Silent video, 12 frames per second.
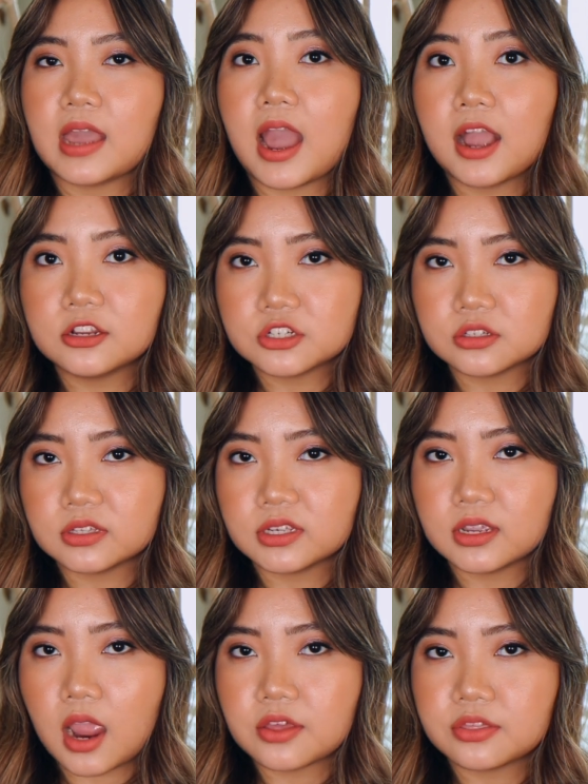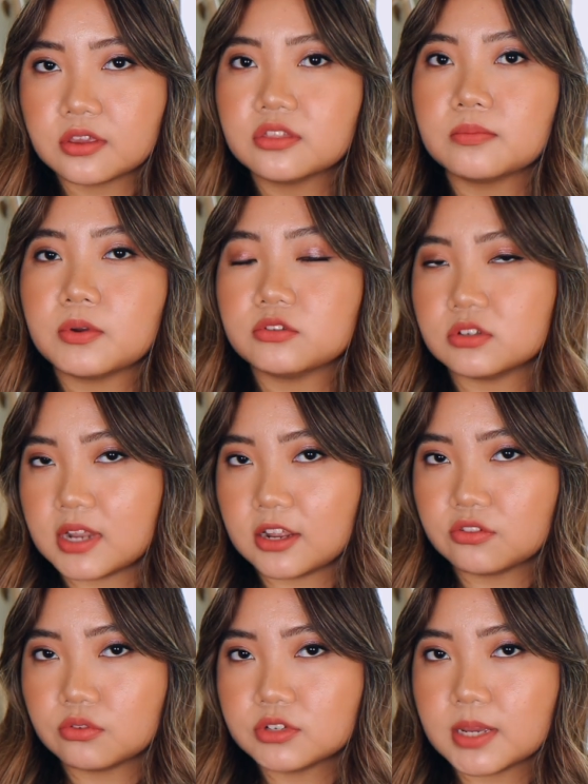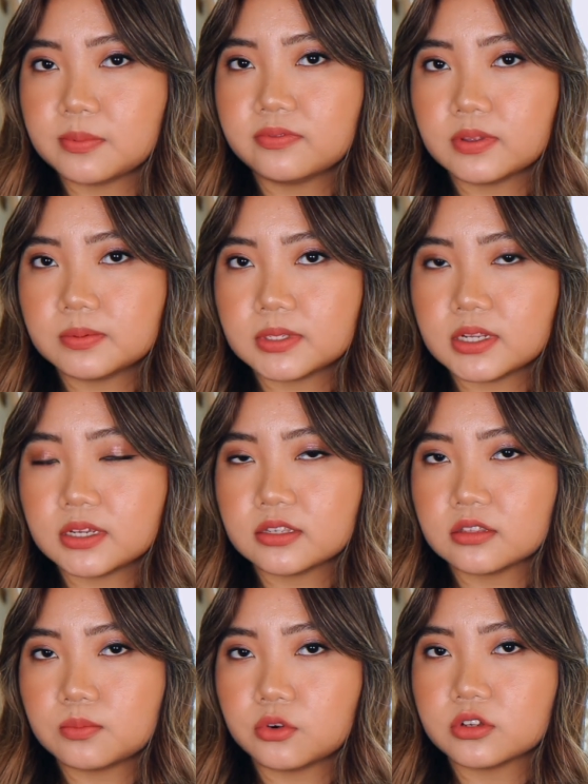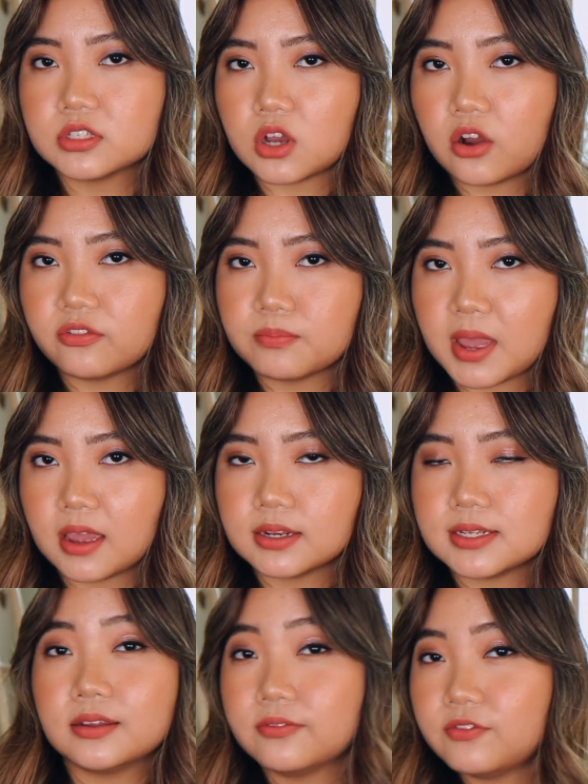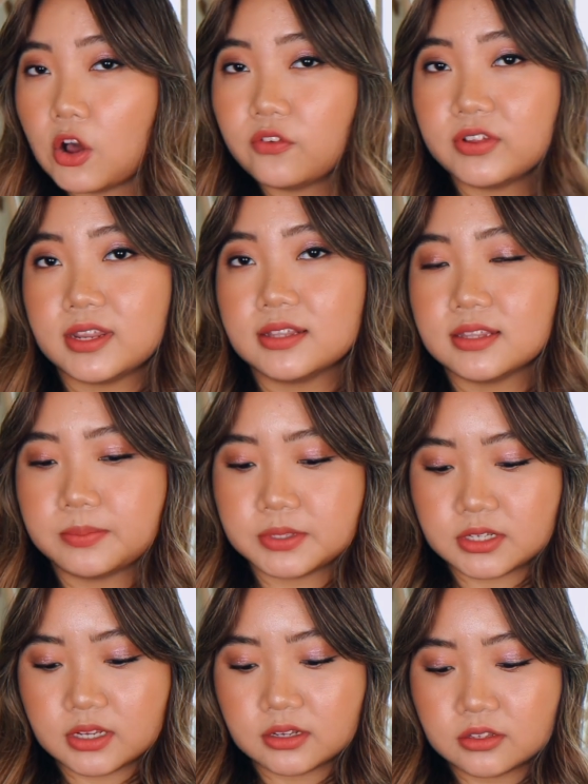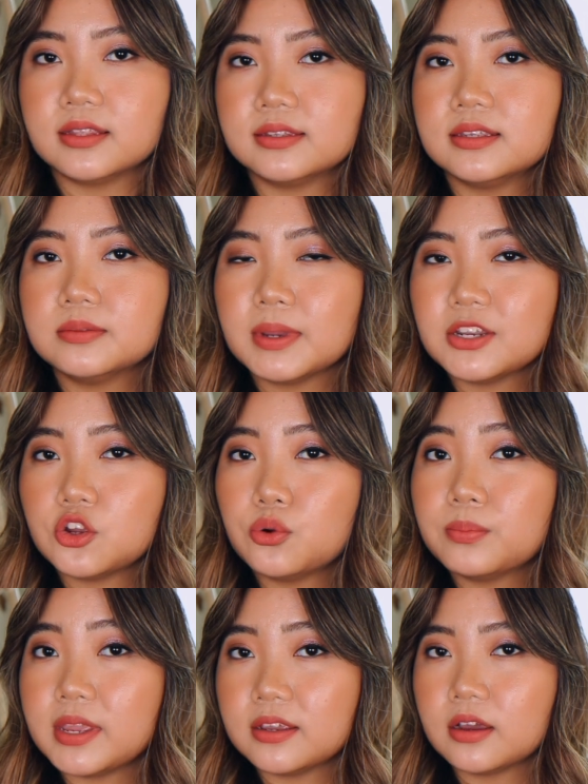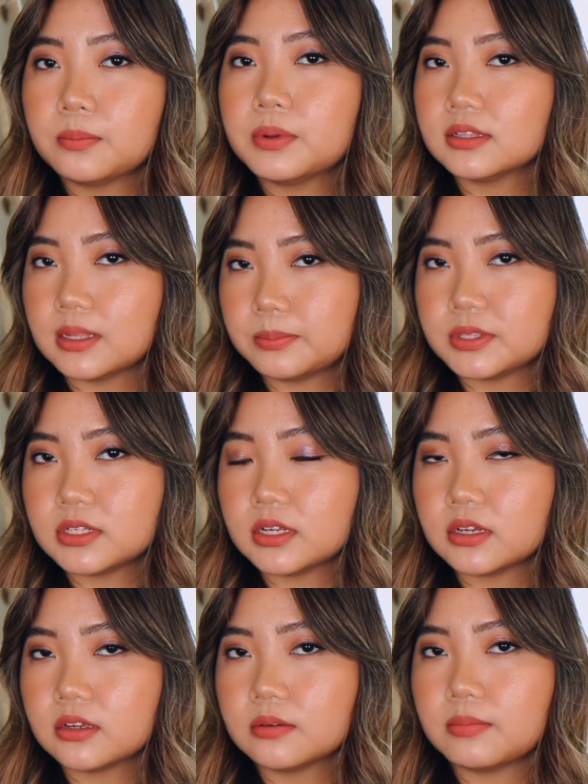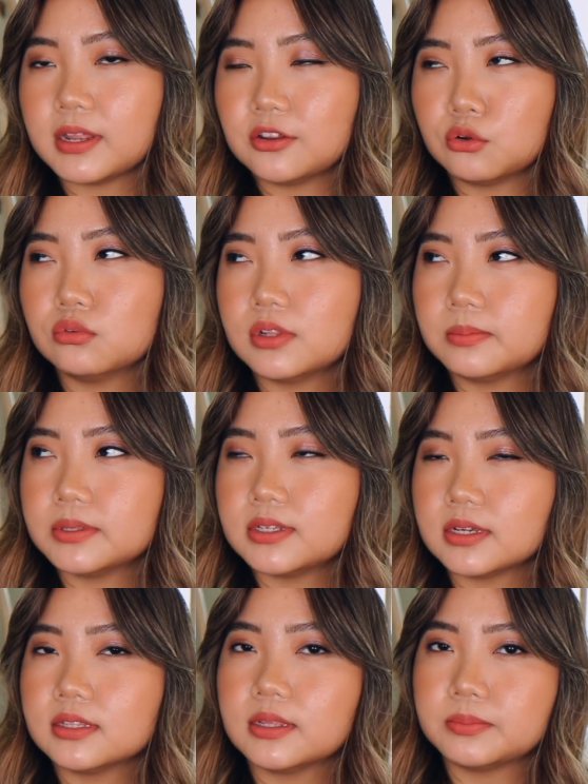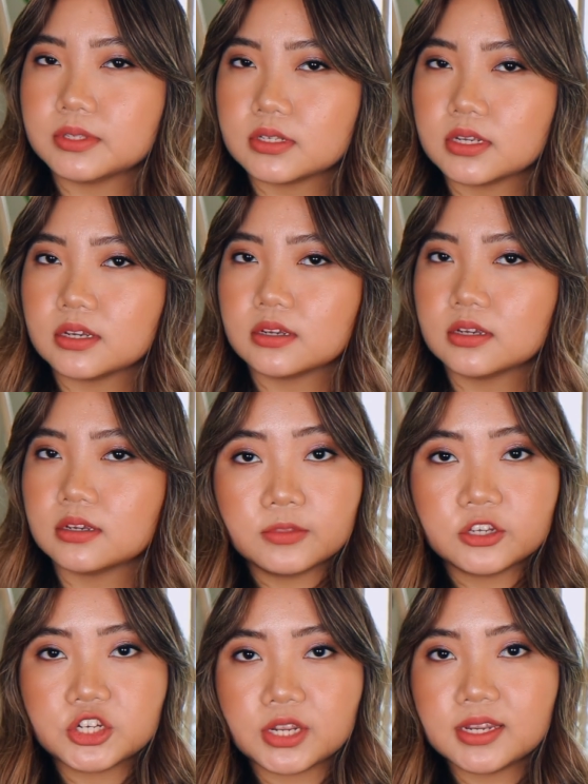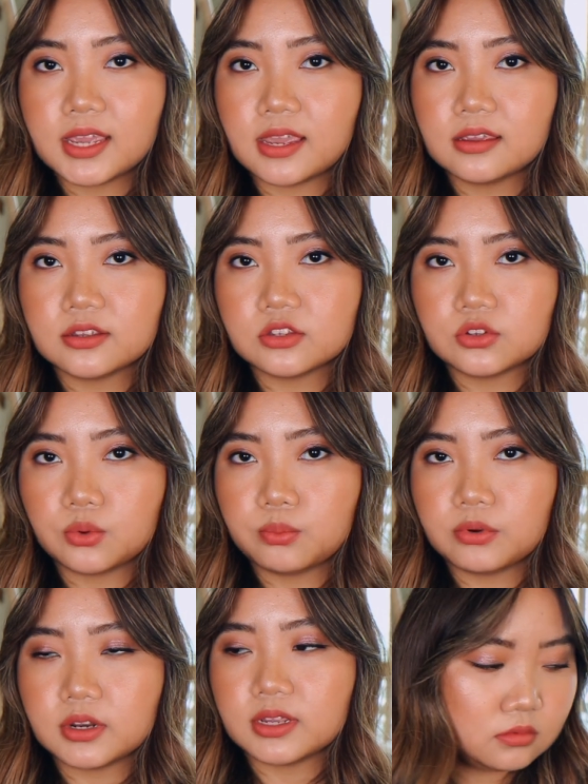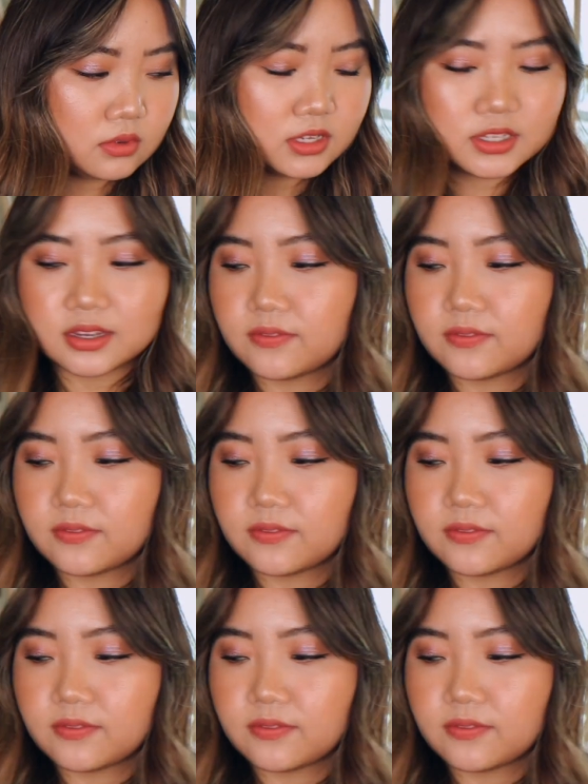actually, I think the most natural type of lipstick is the more soft matte velvety lipsticks. This is my no makeup lipstick, my no lipstick lipstick. The shade Cake is so pretty. It's like a